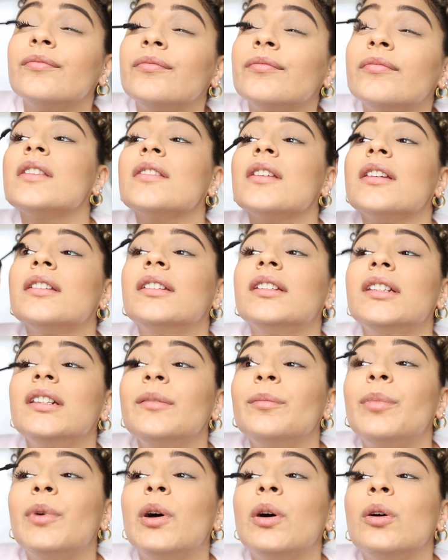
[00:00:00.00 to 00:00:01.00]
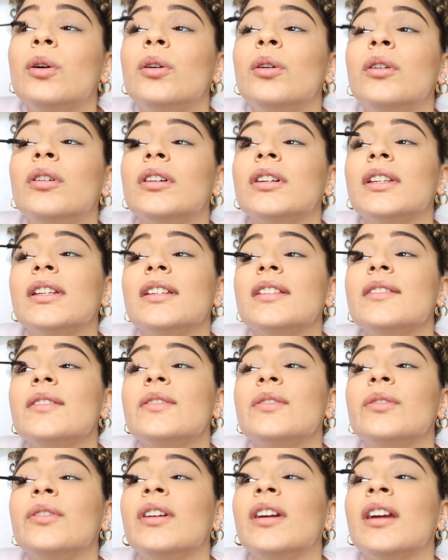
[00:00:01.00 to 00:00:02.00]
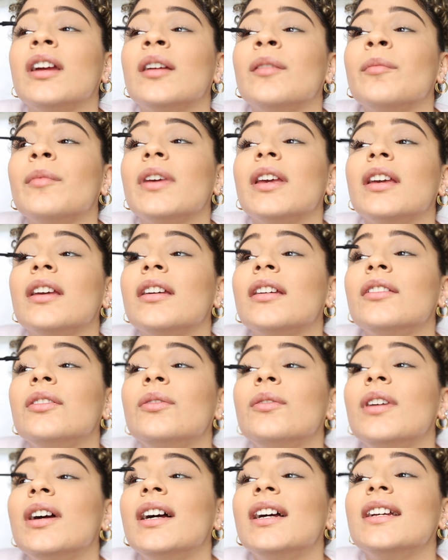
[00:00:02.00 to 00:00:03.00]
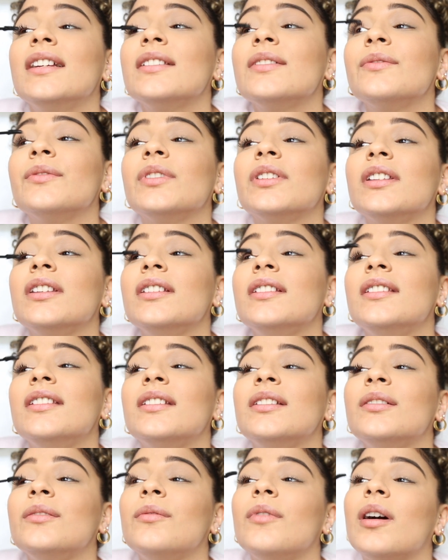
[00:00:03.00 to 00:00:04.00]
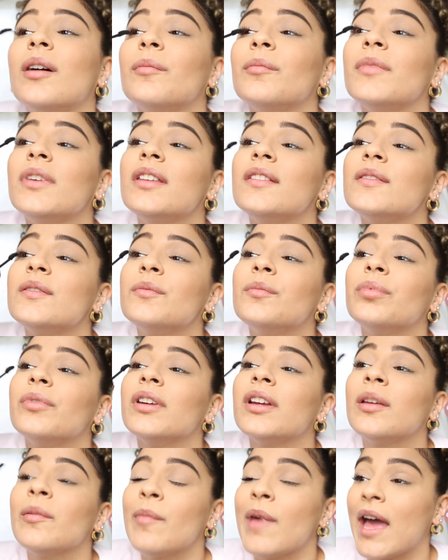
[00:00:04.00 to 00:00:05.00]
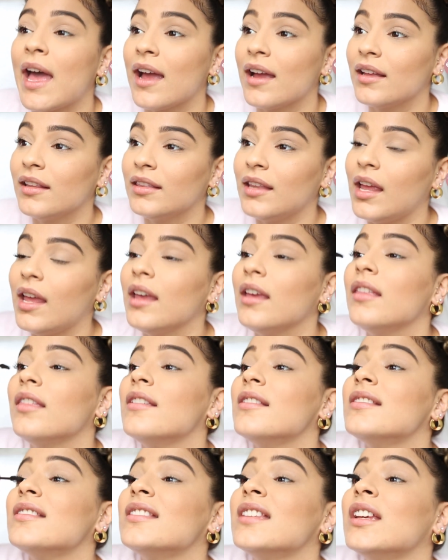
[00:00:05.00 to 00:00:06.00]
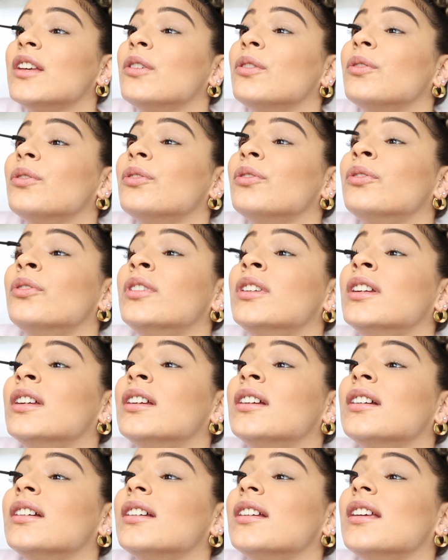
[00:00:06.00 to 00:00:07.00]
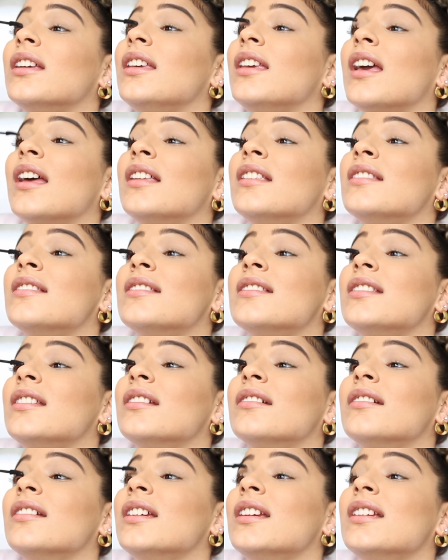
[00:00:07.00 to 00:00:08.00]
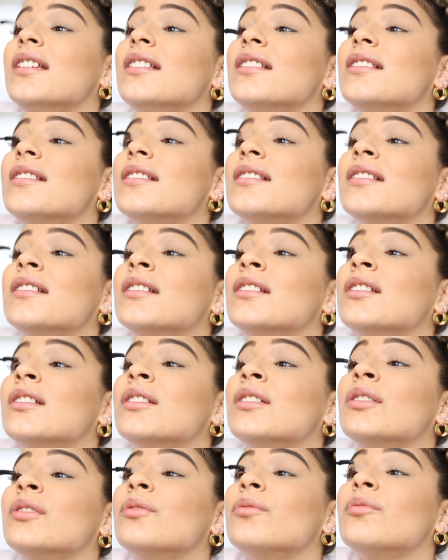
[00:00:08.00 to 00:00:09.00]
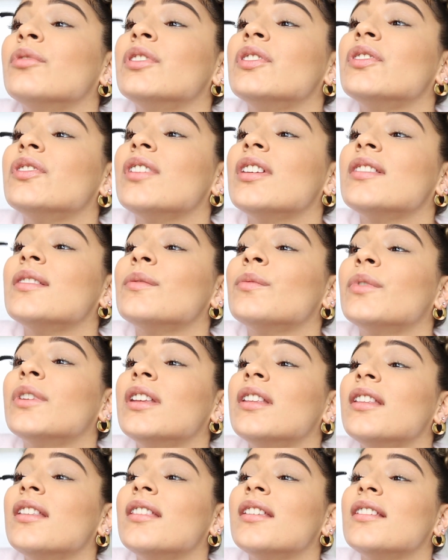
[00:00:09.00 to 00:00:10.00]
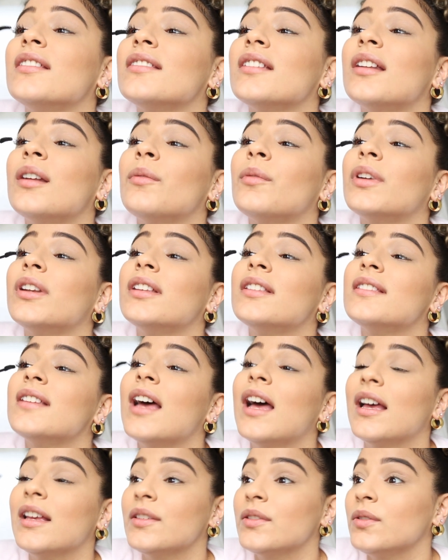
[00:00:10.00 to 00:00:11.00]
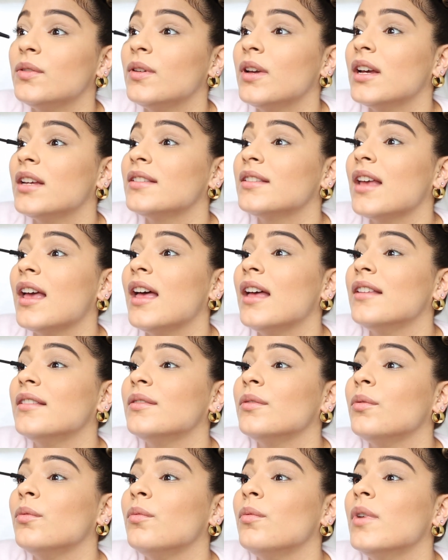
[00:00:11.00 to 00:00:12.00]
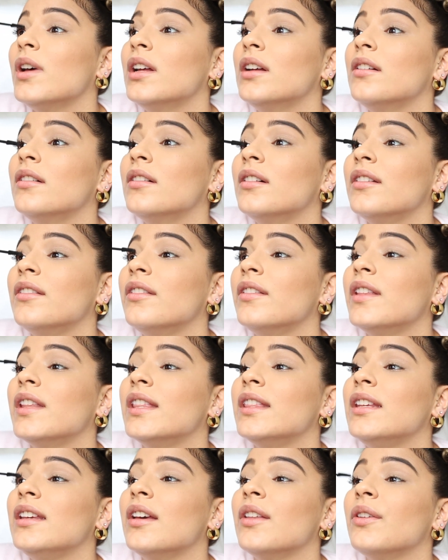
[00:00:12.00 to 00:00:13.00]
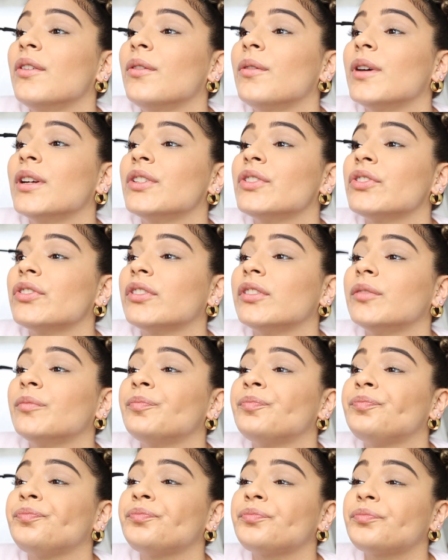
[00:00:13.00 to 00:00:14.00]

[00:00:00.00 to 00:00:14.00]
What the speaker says: So I did a poll on Instagram, and you guys really did want me to bring back like the Single Again series. which that's one of the things that I wanted to ask you guys as well, other than the other question.